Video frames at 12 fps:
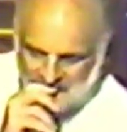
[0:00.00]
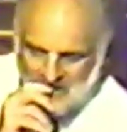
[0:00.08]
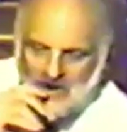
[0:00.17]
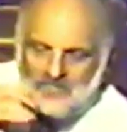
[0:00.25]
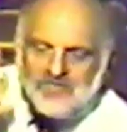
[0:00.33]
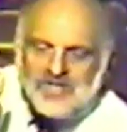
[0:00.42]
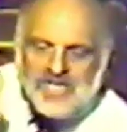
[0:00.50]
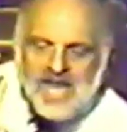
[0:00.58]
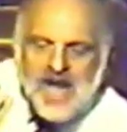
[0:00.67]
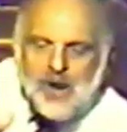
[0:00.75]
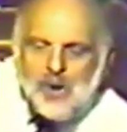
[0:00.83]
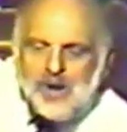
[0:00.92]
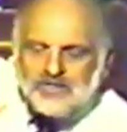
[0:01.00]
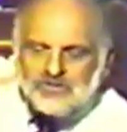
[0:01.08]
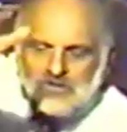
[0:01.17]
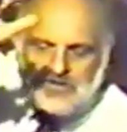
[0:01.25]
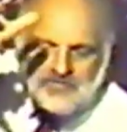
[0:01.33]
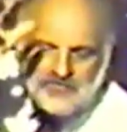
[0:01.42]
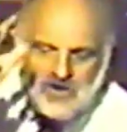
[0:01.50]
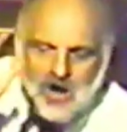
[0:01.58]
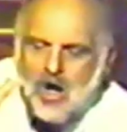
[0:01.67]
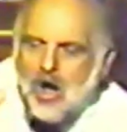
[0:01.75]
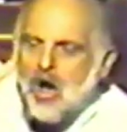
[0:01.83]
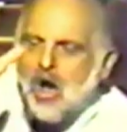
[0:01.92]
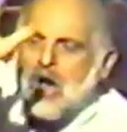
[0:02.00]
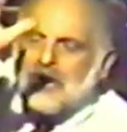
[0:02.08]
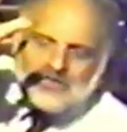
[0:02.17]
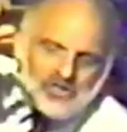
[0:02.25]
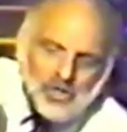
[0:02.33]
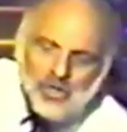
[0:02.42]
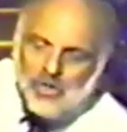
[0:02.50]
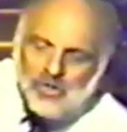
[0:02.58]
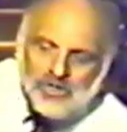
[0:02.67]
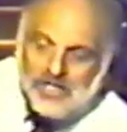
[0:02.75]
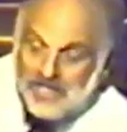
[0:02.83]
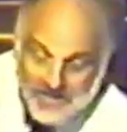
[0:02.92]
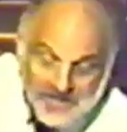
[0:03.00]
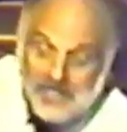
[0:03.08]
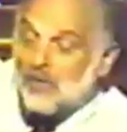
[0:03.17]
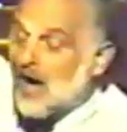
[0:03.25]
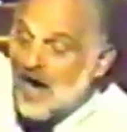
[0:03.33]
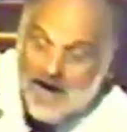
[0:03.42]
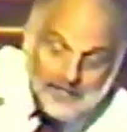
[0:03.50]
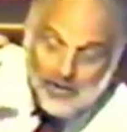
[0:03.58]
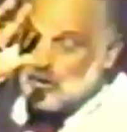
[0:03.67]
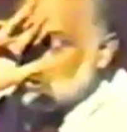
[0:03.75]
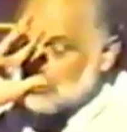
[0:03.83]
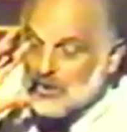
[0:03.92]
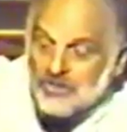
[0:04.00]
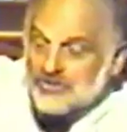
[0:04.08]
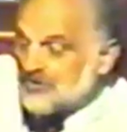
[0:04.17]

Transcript: of the character of God in the Bible, who does